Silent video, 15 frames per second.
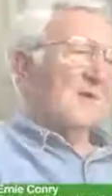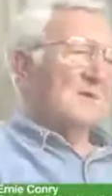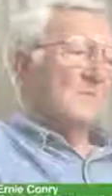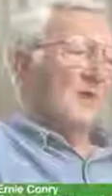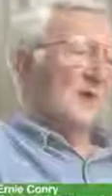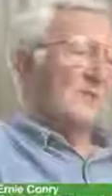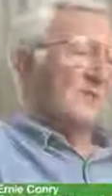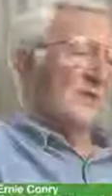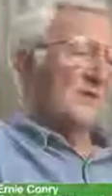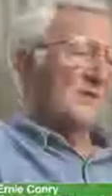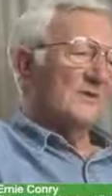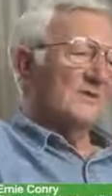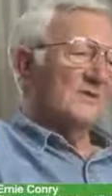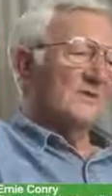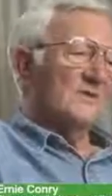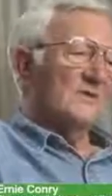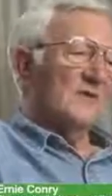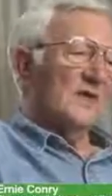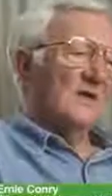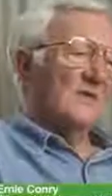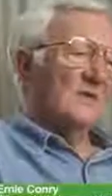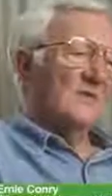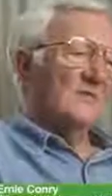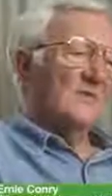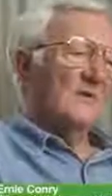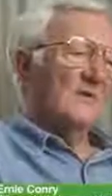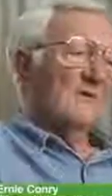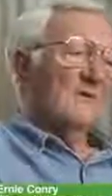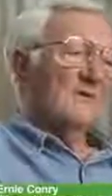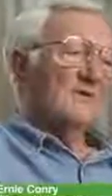My brother had a
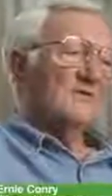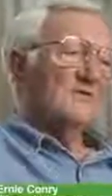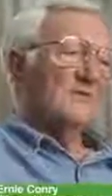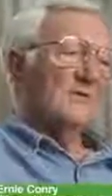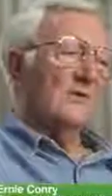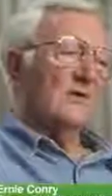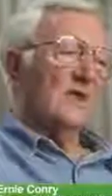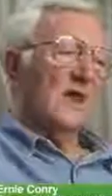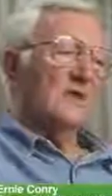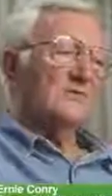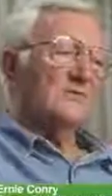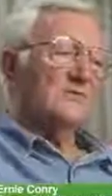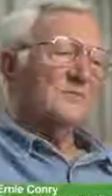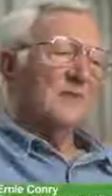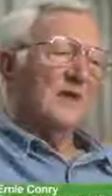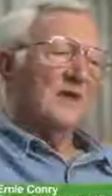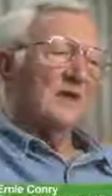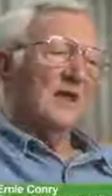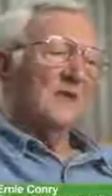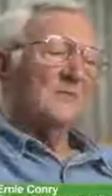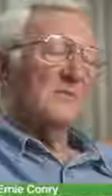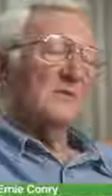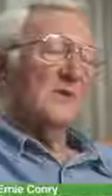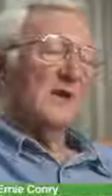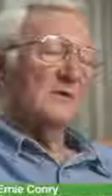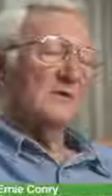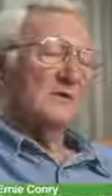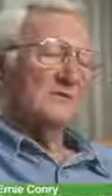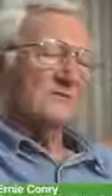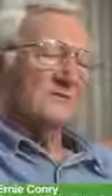very short lifespan after
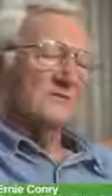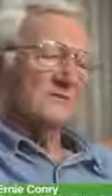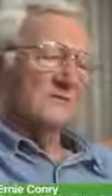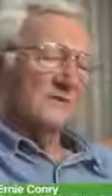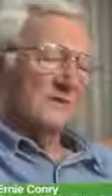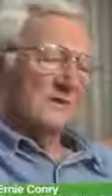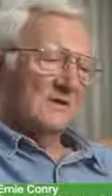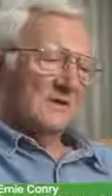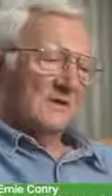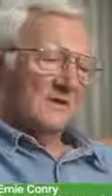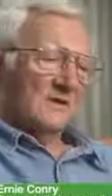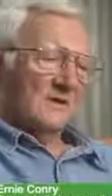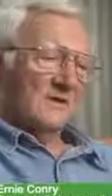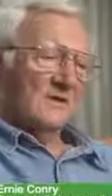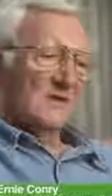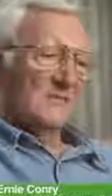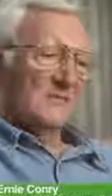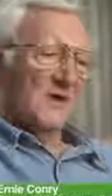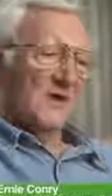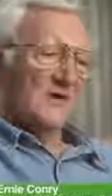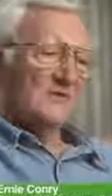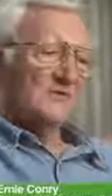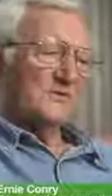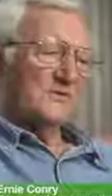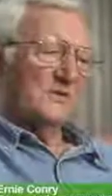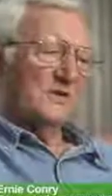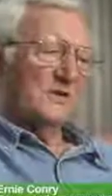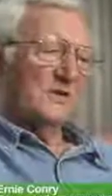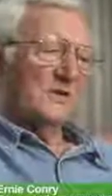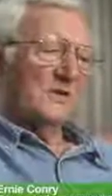diagnosis. He passed
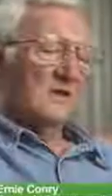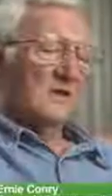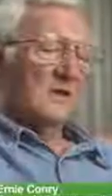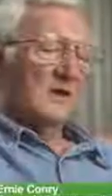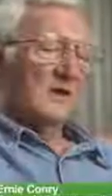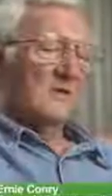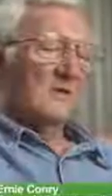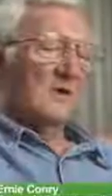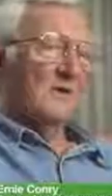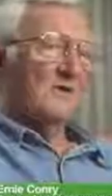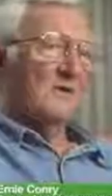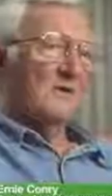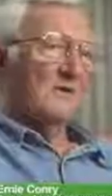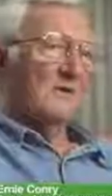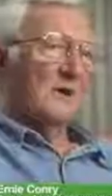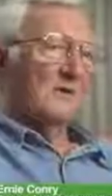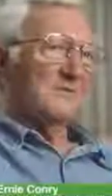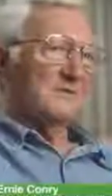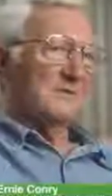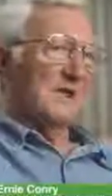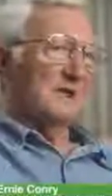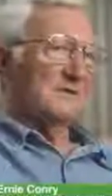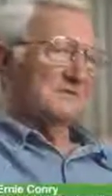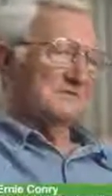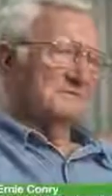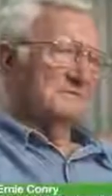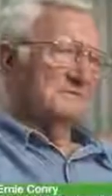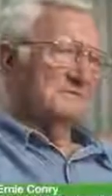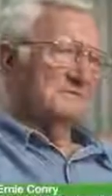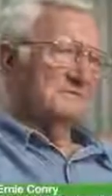away one year after
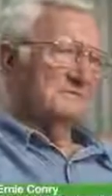diagnosis.